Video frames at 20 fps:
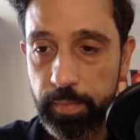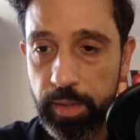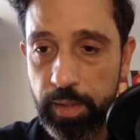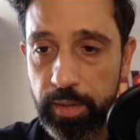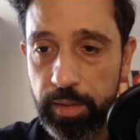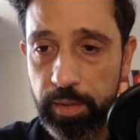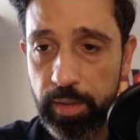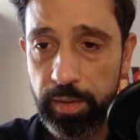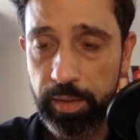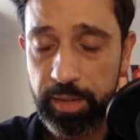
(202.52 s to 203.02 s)

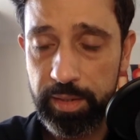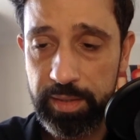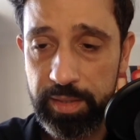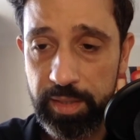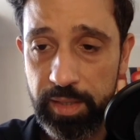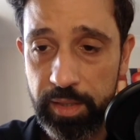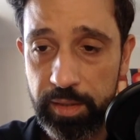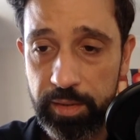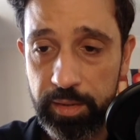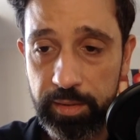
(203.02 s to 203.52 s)
Like I said,
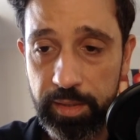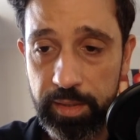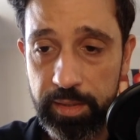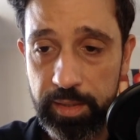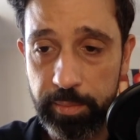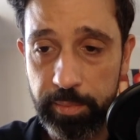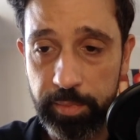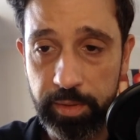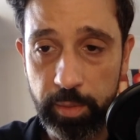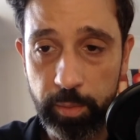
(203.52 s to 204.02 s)
I think that's
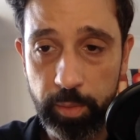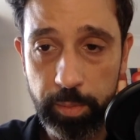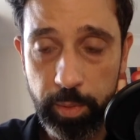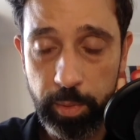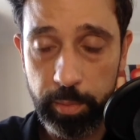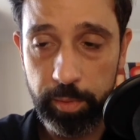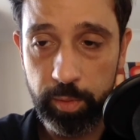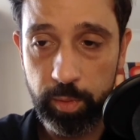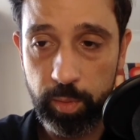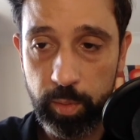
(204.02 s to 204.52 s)
something that we
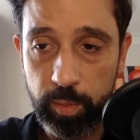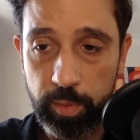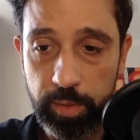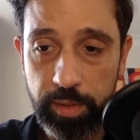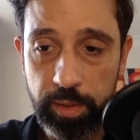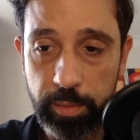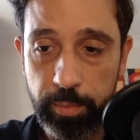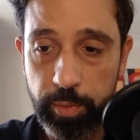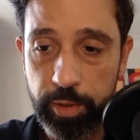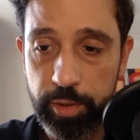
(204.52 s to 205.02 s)
probably all
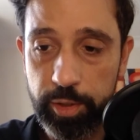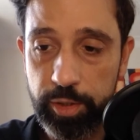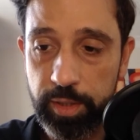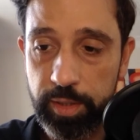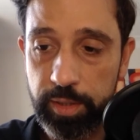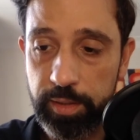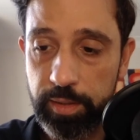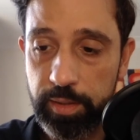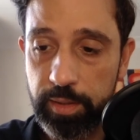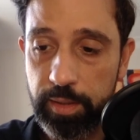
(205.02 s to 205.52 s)
can
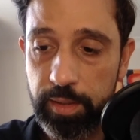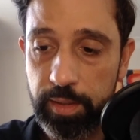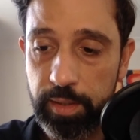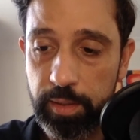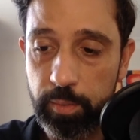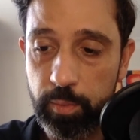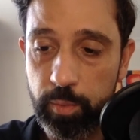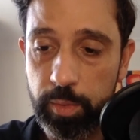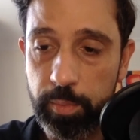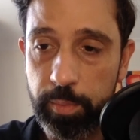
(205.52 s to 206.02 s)
appreciate
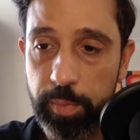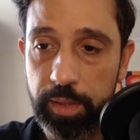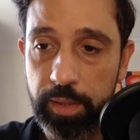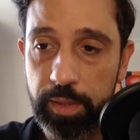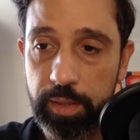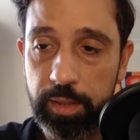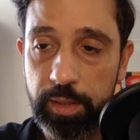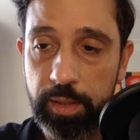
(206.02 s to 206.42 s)
would be